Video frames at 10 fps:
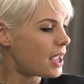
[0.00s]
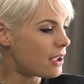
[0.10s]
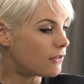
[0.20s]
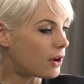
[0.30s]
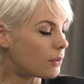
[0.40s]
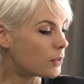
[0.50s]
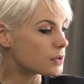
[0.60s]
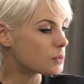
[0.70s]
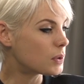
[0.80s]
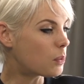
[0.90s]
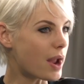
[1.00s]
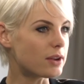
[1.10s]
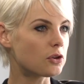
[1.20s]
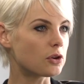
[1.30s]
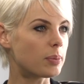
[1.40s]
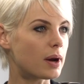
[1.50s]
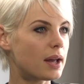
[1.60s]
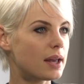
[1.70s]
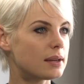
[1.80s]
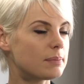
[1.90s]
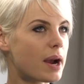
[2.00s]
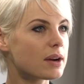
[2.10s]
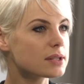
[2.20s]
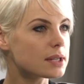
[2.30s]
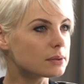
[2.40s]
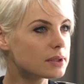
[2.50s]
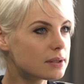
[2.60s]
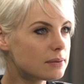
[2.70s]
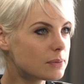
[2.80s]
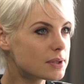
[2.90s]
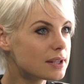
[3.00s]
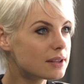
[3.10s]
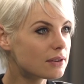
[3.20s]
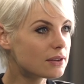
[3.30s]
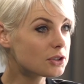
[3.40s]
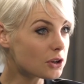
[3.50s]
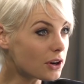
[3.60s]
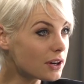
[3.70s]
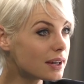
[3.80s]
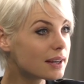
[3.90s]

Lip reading: ever was with Wayne Cooper and Paris Hilton was in the show.